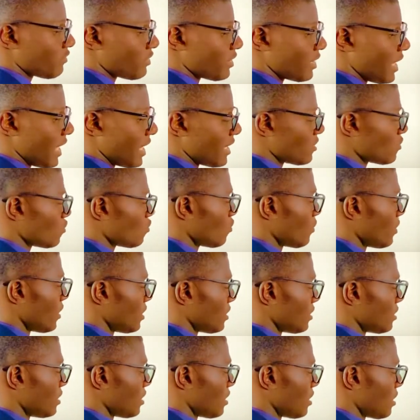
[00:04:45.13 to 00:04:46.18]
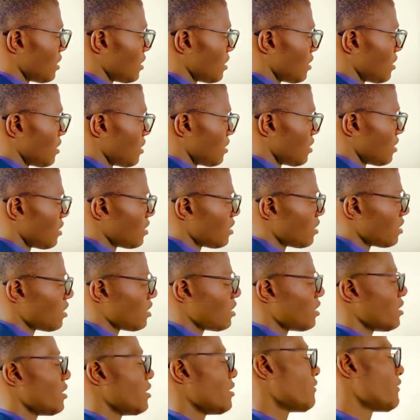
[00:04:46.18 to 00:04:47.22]
x squared.
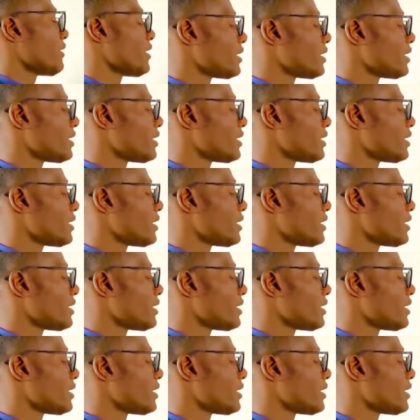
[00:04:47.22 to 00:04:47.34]
Right.